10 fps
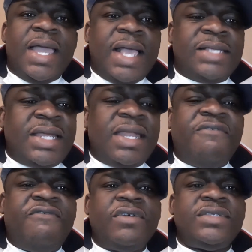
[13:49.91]

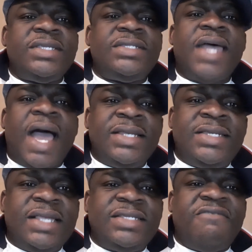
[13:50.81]
External forces
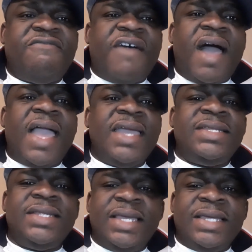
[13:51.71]

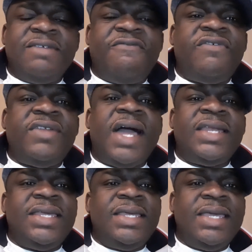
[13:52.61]
identified in the
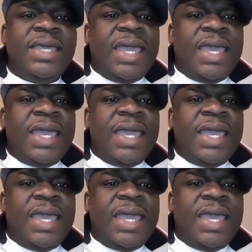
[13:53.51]
Fulani